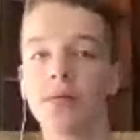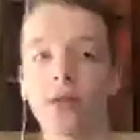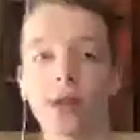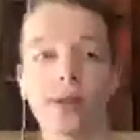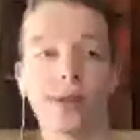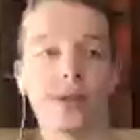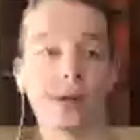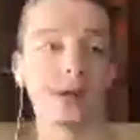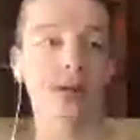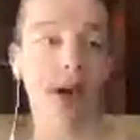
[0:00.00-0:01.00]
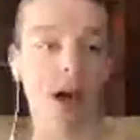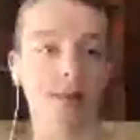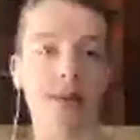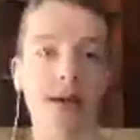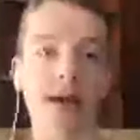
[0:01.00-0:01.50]
for that certain
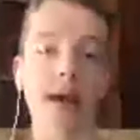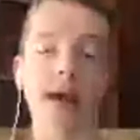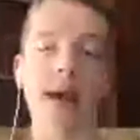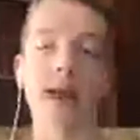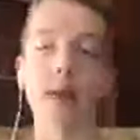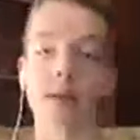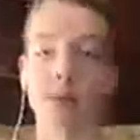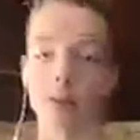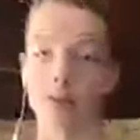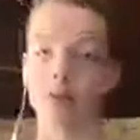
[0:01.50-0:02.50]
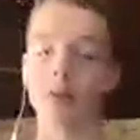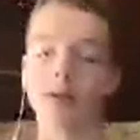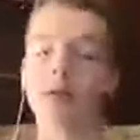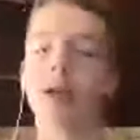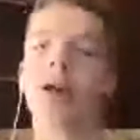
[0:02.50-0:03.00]
topic and
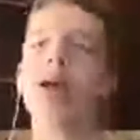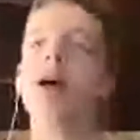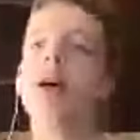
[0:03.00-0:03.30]
description,